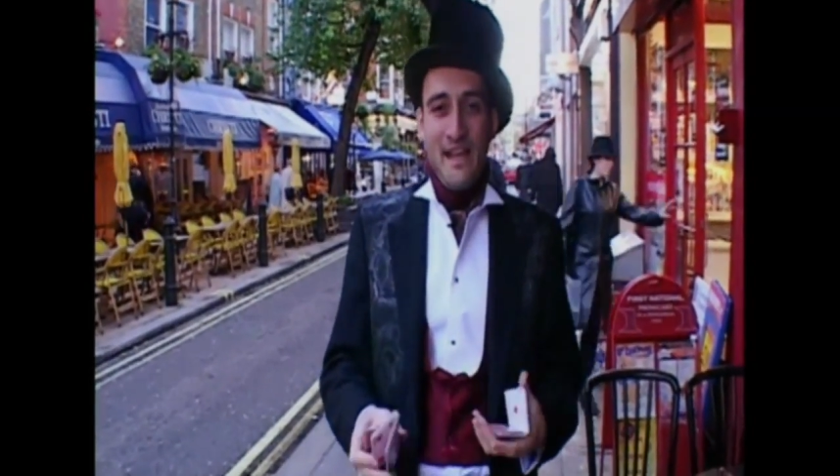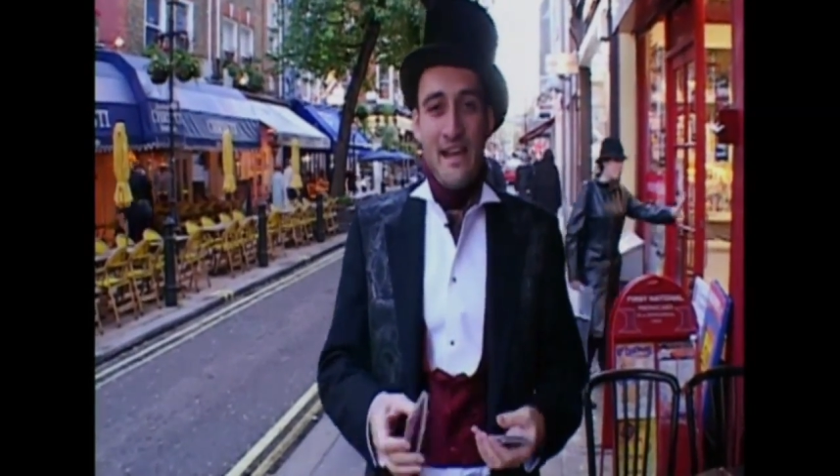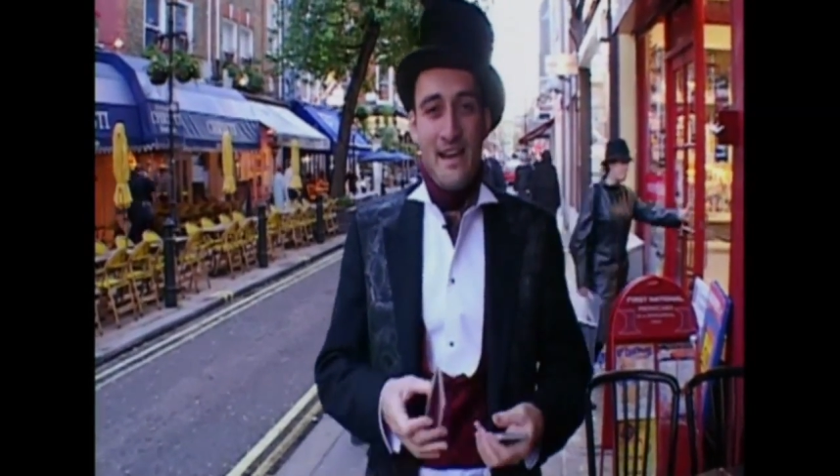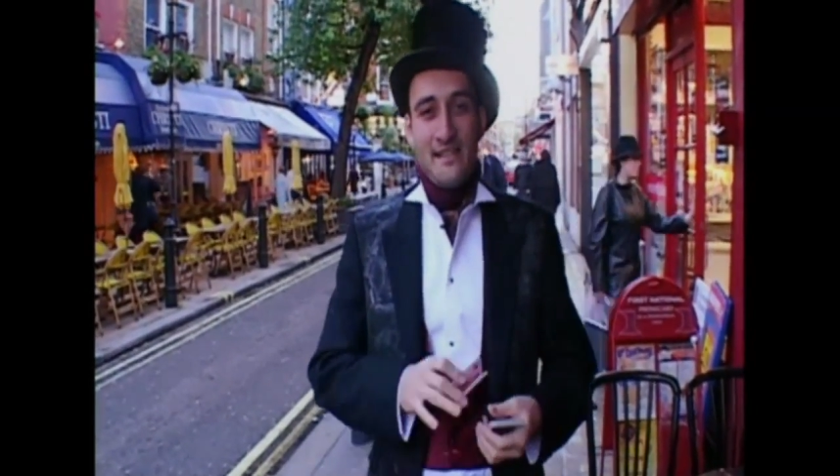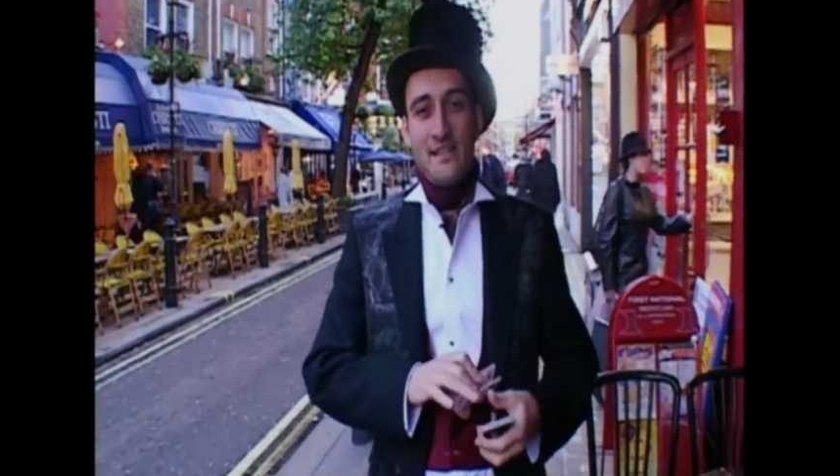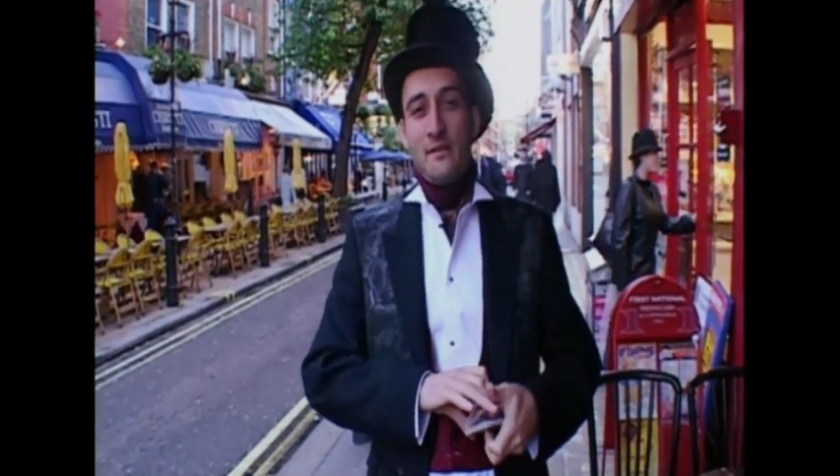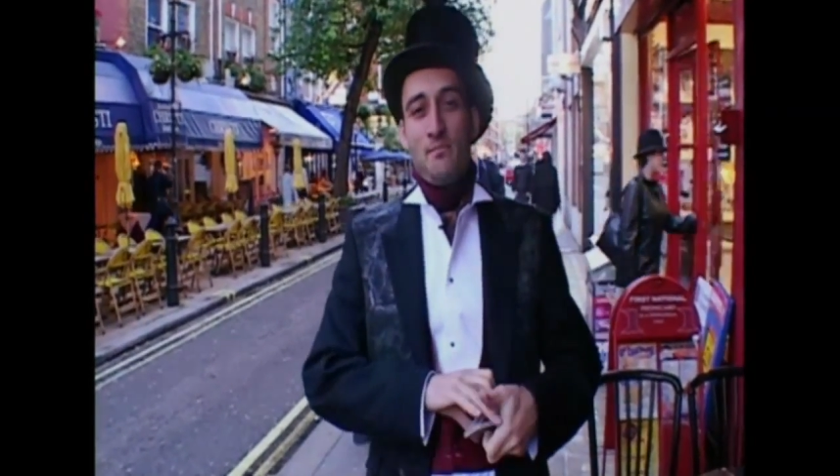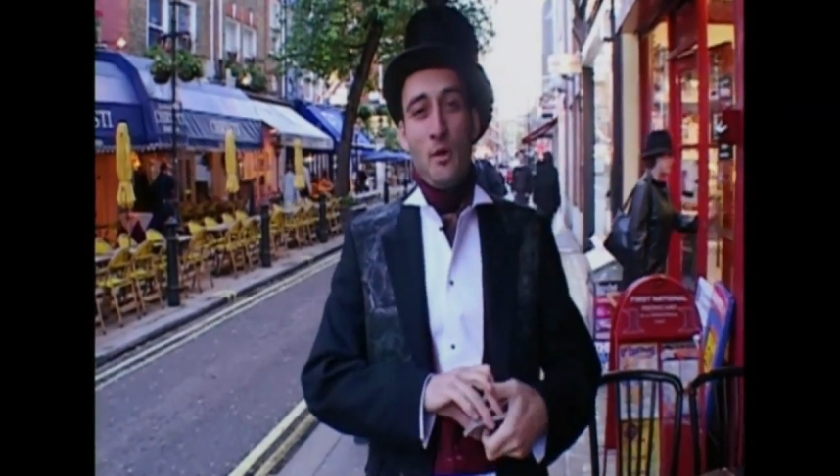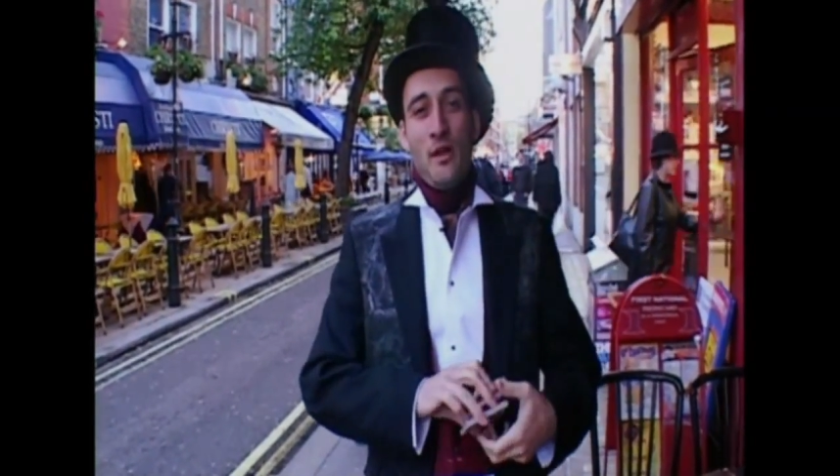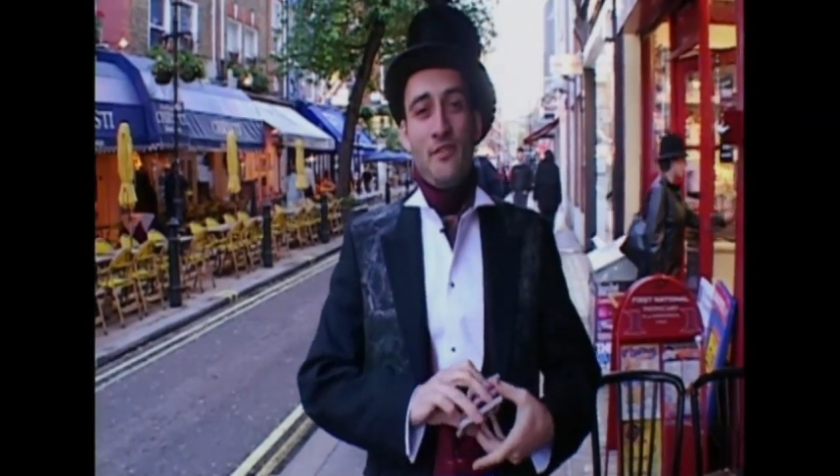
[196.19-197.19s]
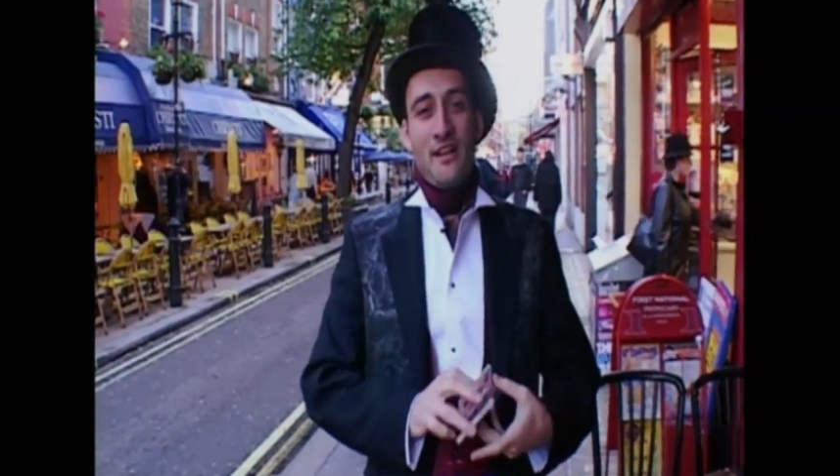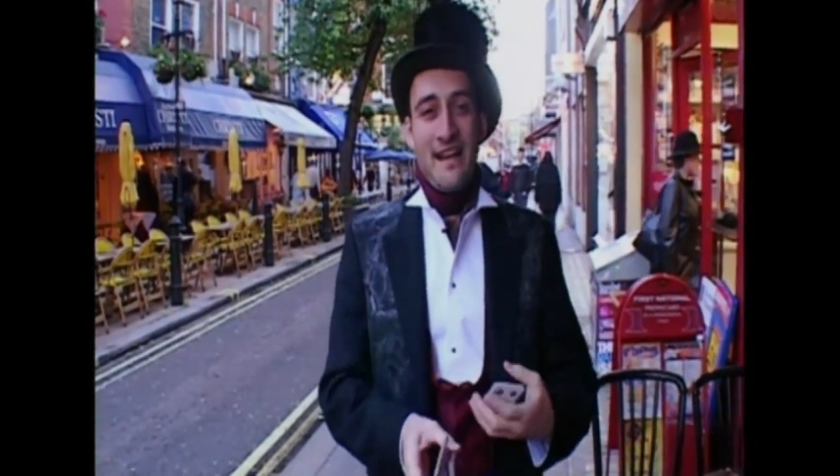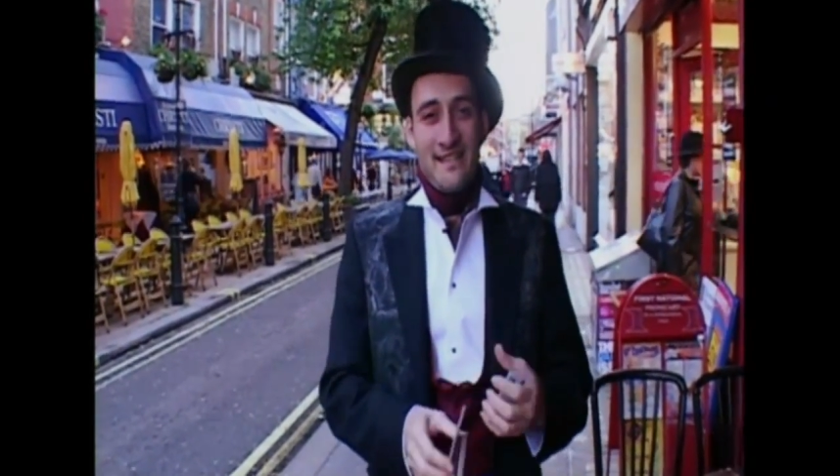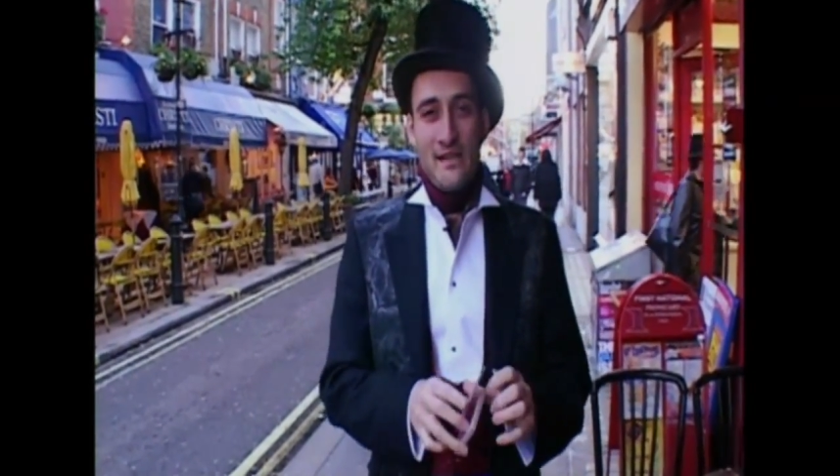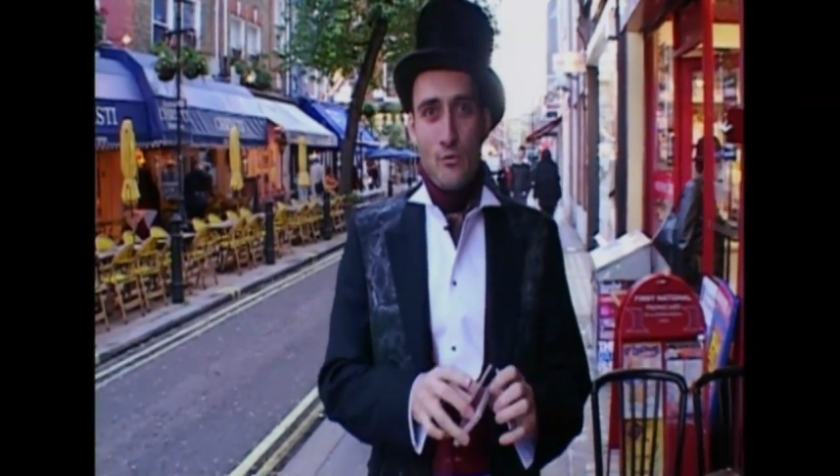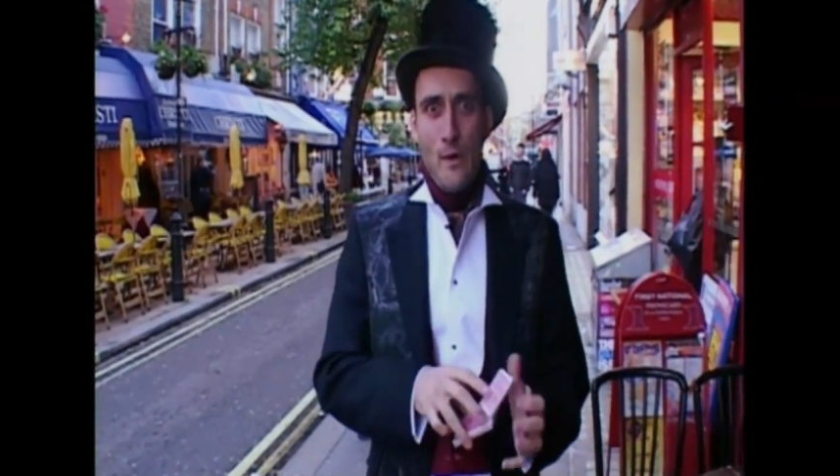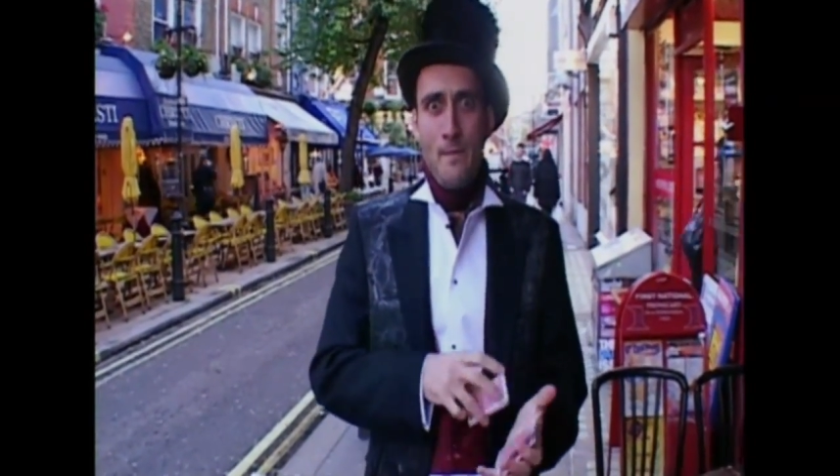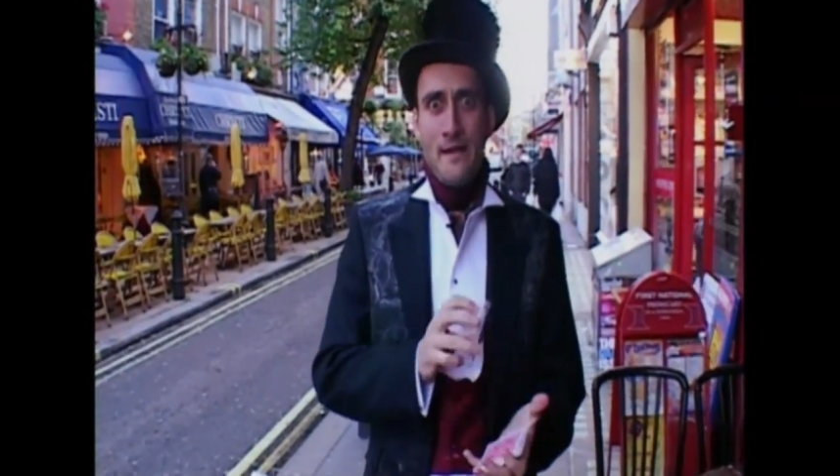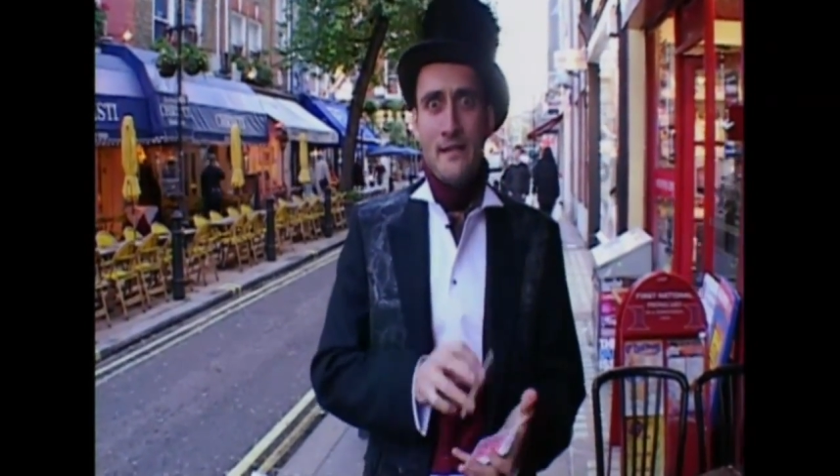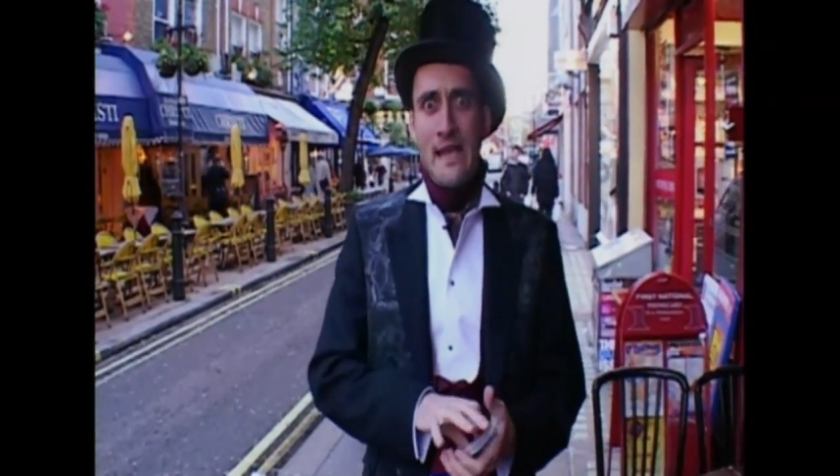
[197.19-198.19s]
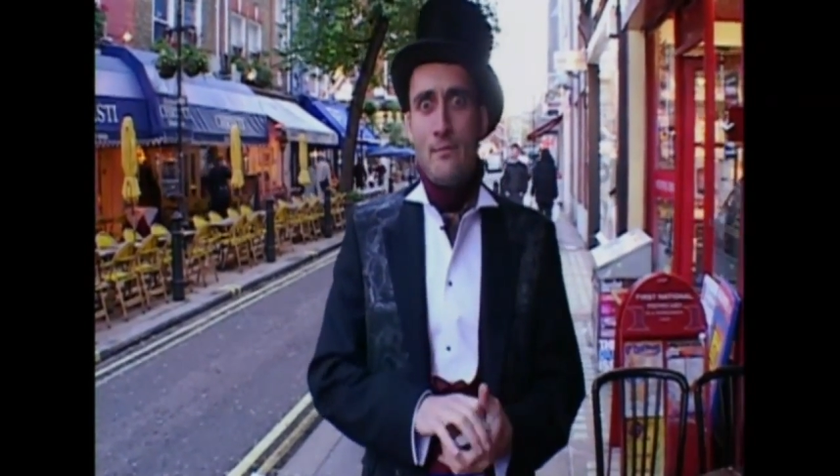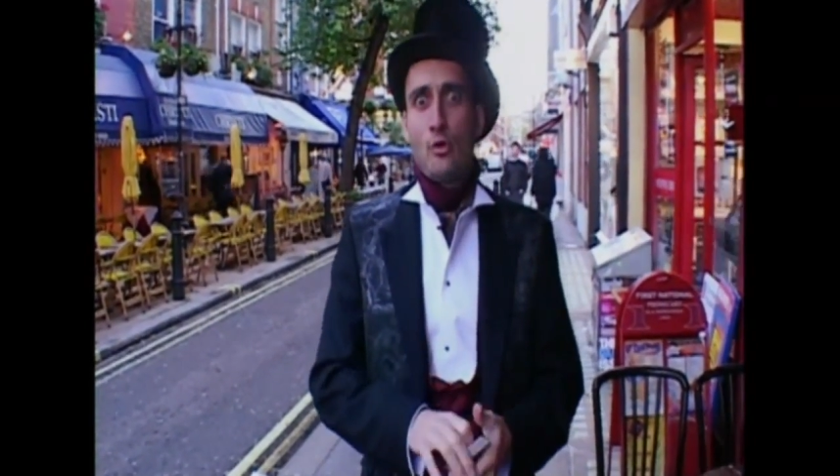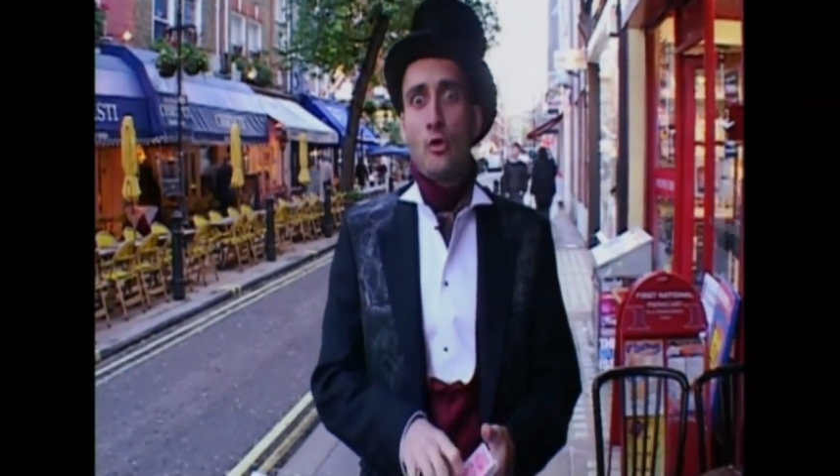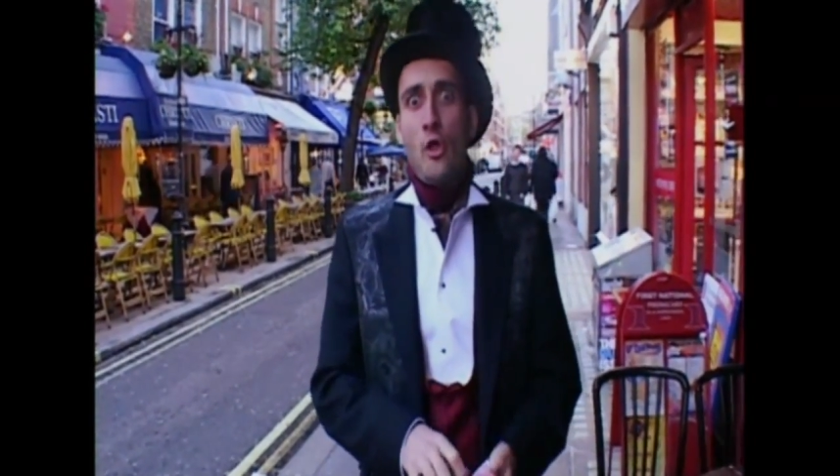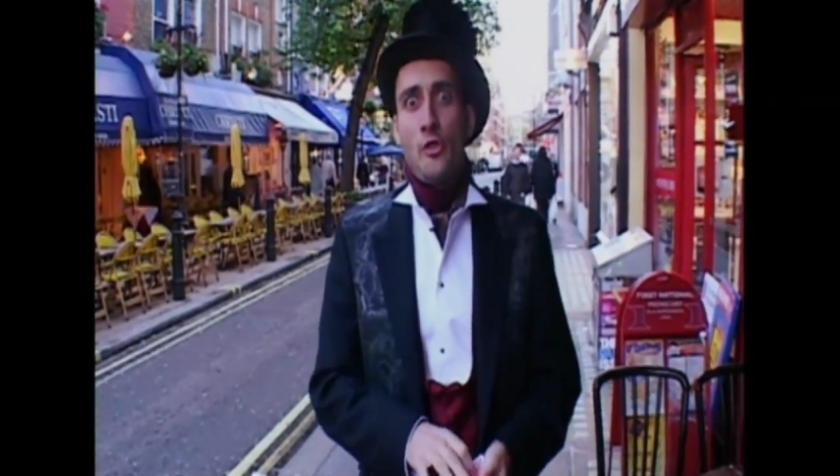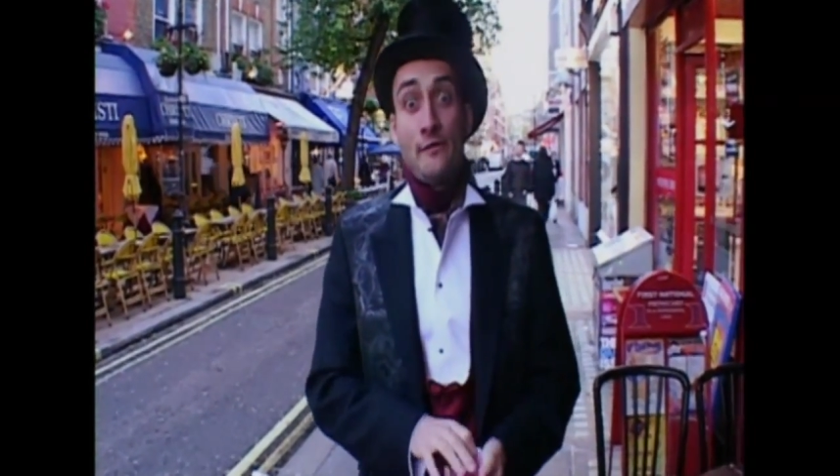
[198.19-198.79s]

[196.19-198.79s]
unless he can pull off the classic whipping a tablecloth